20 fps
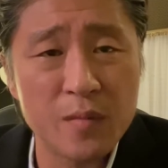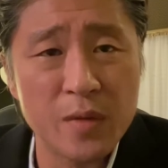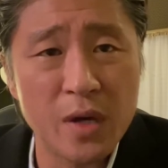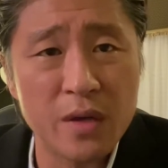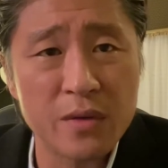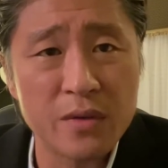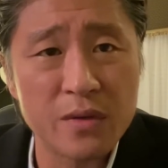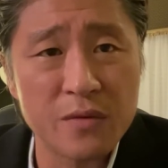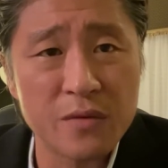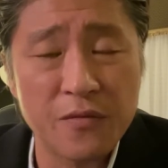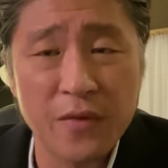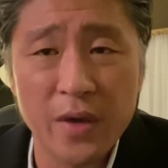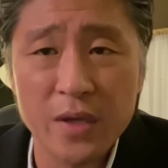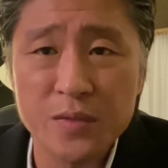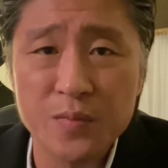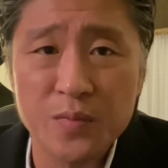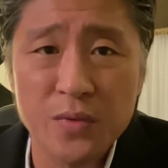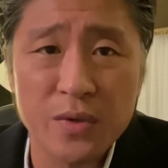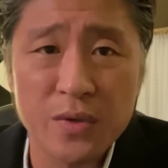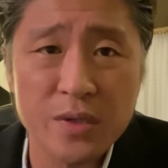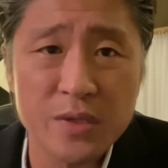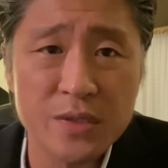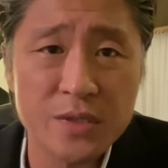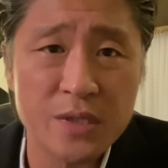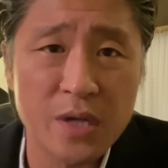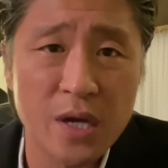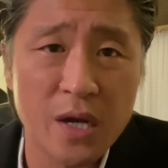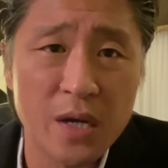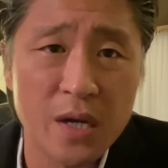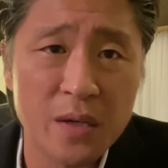out that Facebook is
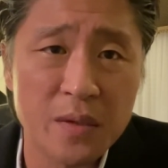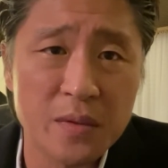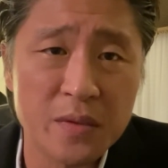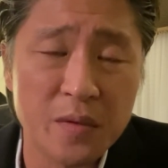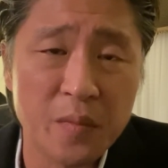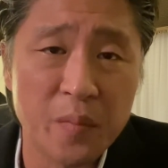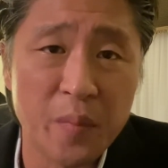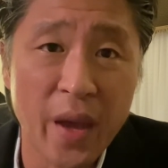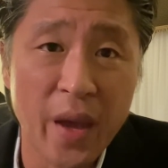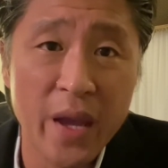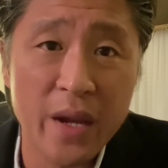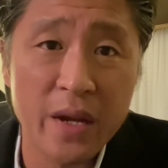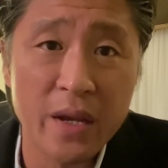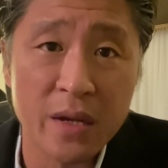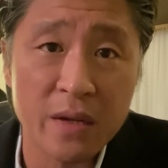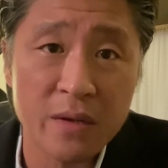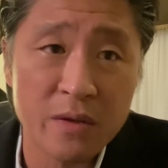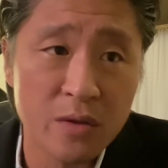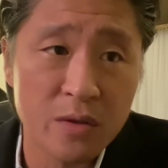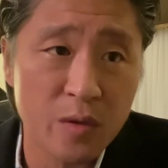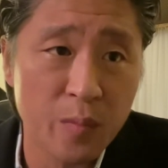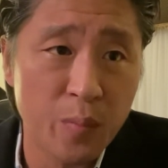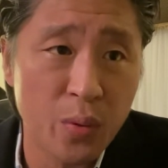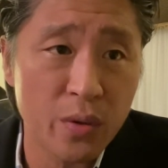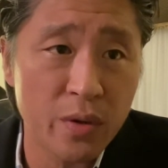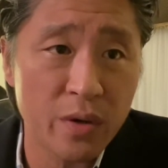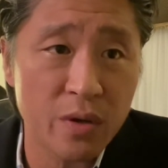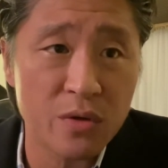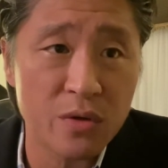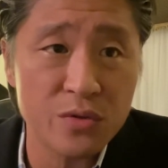the banning the
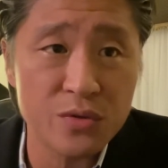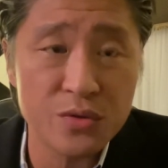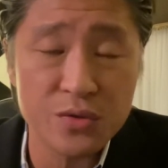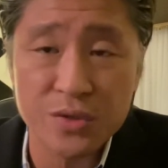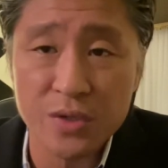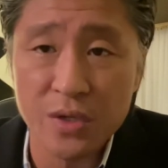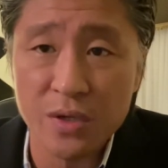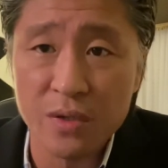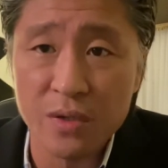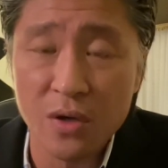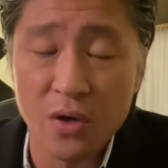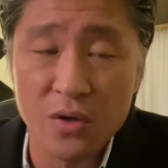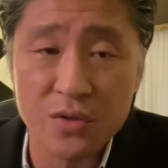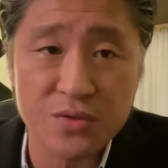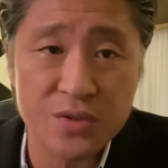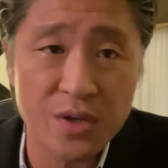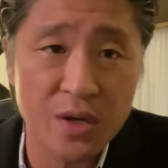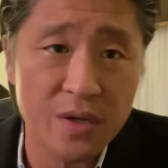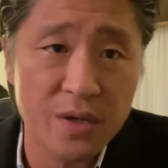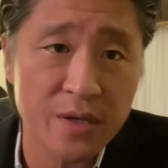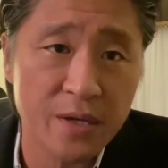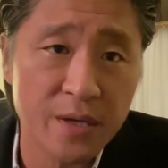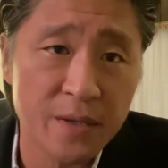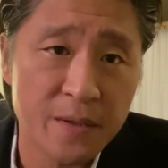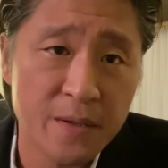political news in Australia,